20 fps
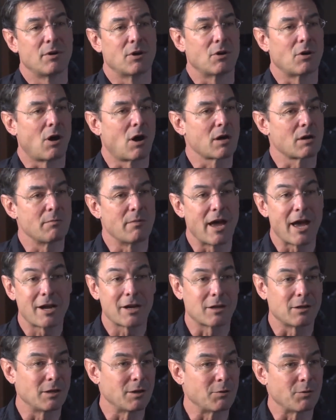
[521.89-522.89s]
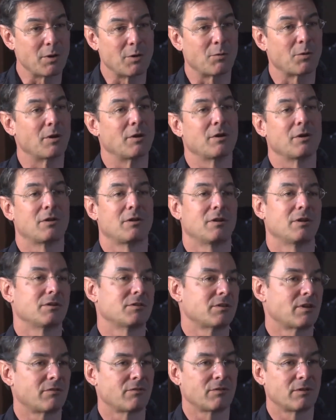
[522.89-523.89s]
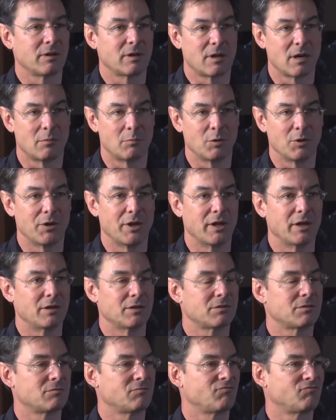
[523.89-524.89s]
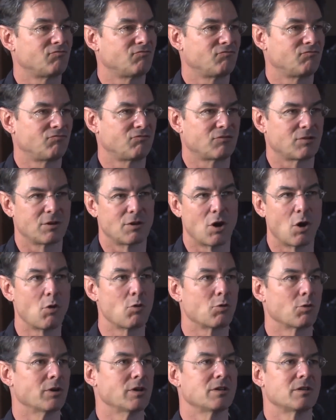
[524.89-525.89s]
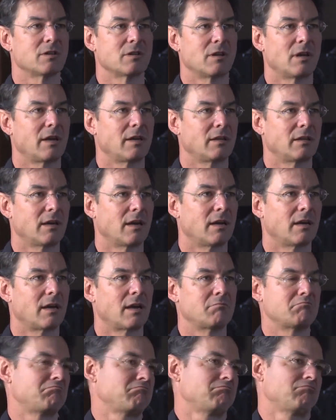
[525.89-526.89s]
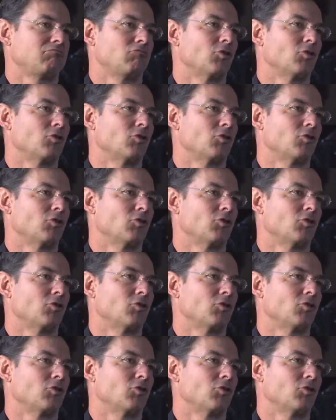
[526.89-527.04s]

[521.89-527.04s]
But automatically rerunning things every couple days for no reason like that,